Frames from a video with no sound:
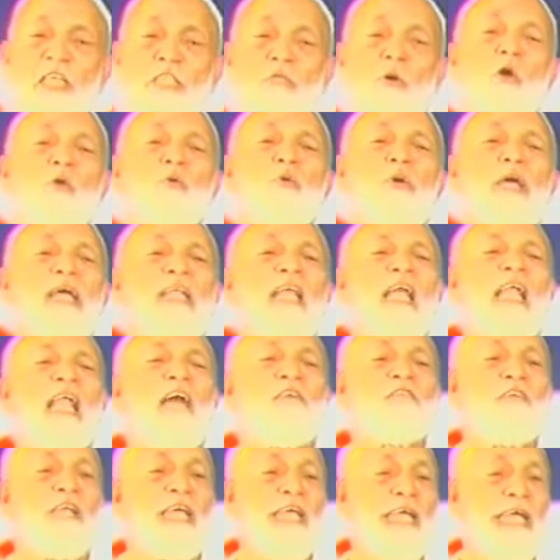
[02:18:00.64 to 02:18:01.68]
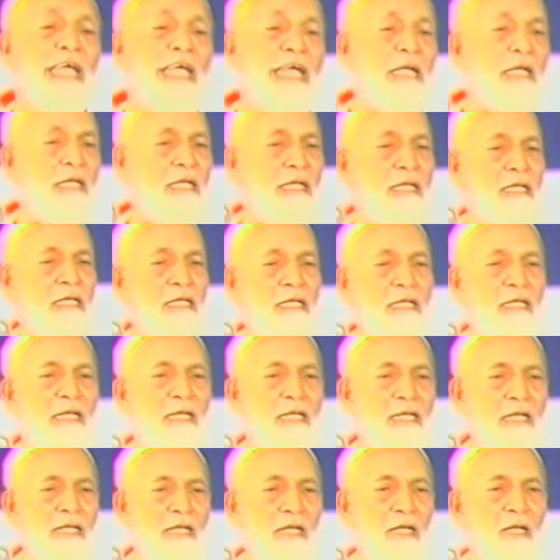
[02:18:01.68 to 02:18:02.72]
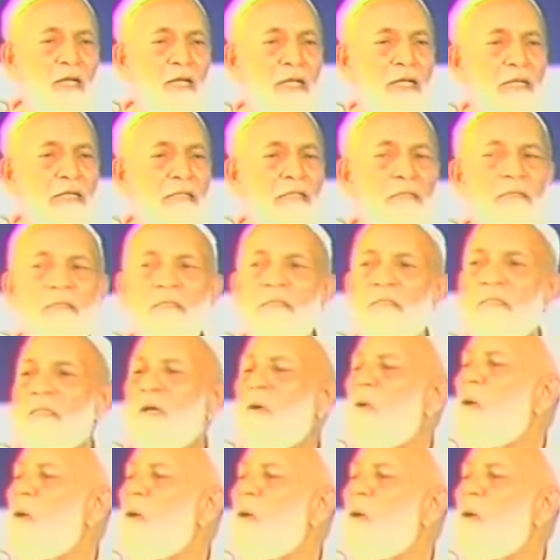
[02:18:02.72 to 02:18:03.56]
as altogether lovely. So